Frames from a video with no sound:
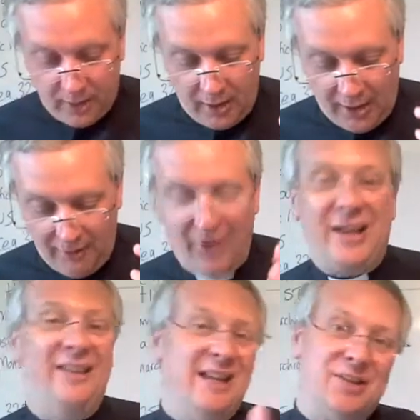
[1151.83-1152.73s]

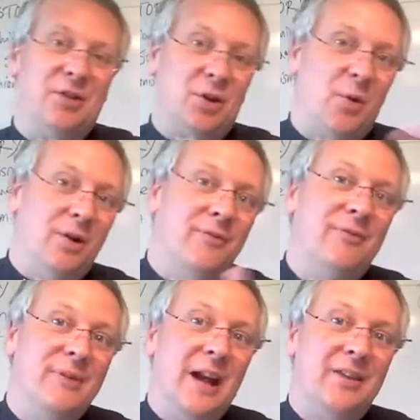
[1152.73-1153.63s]
Okay, that's not a quote of
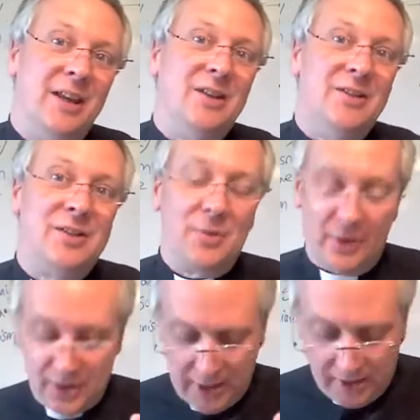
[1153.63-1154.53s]
Athanasius, you
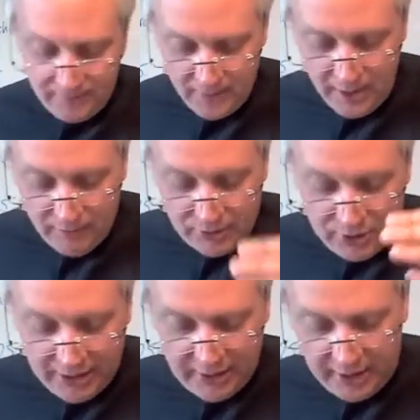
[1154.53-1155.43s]
understand. But
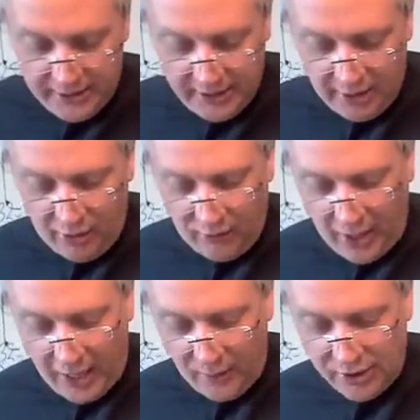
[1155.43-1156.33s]
you get the idea of
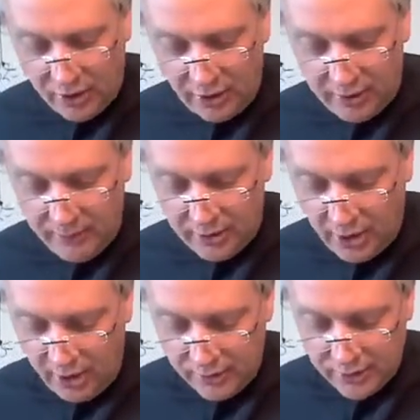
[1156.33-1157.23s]
how his argument
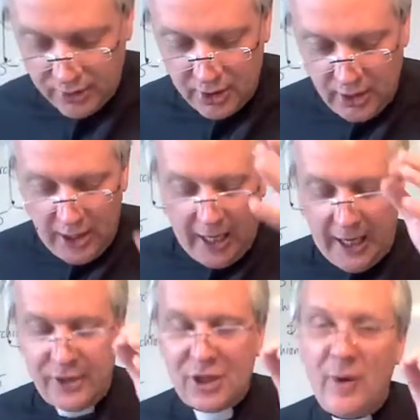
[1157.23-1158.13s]
goes.
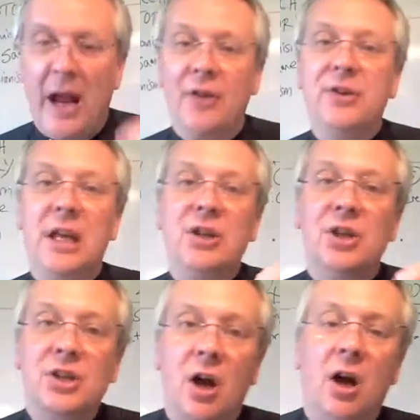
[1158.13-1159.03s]
And so
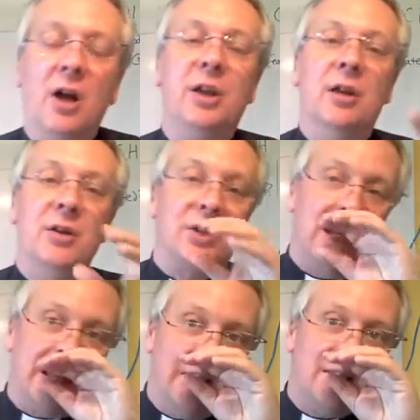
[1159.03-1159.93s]
Athanasius argues
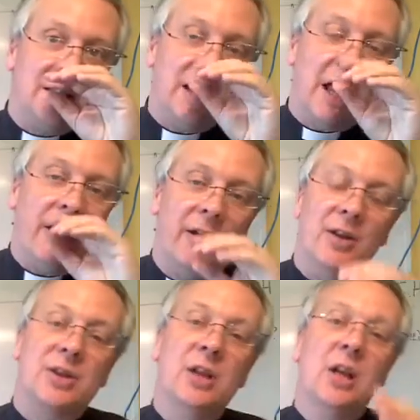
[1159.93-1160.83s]
against the
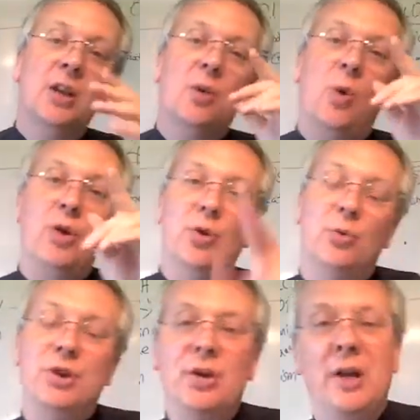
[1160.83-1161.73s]
Arians that what
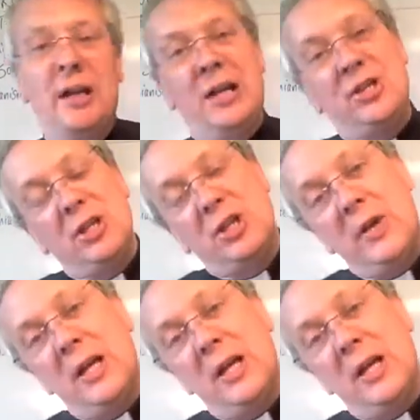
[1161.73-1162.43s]
you're doing is you're doing